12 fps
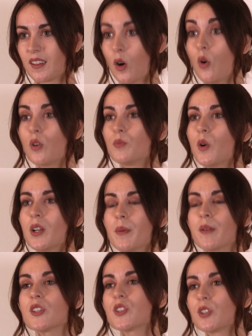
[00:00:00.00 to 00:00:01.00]
Oh, and what about
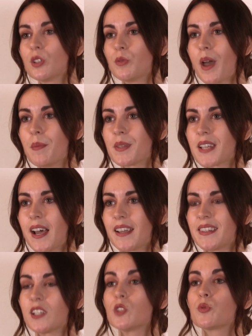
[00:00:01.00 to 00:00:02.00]
your school website?
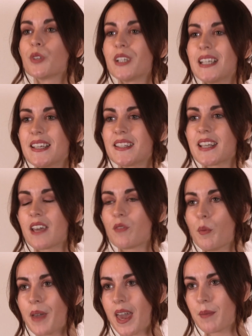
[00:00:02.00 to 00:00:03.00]
That'd really save
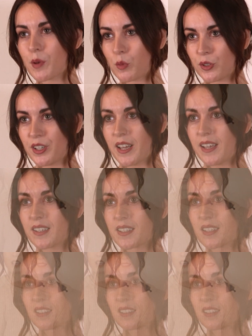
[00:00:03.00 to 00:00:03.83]
on paper, wouldn't it?